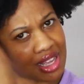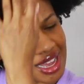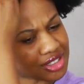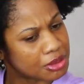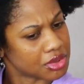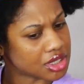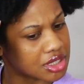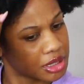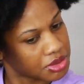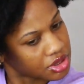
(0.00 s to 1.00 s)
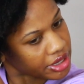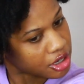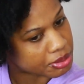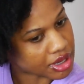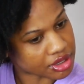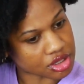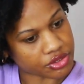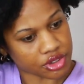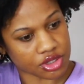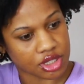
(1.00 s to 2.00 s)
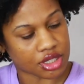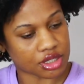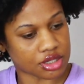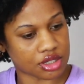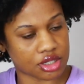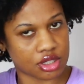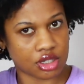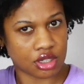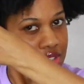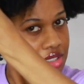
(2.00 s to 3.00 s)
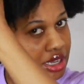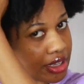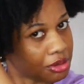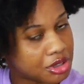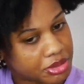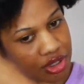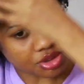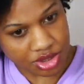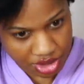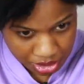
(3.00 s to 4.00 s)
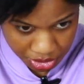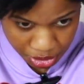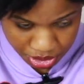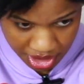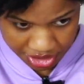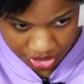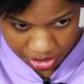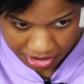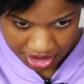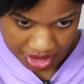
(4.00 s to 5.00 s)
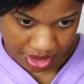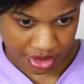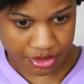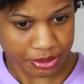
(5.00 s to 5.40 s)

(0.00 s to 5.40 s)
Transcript: Actually, I'm going to skip to the hair products first because since I am going to be using some new products on my hair.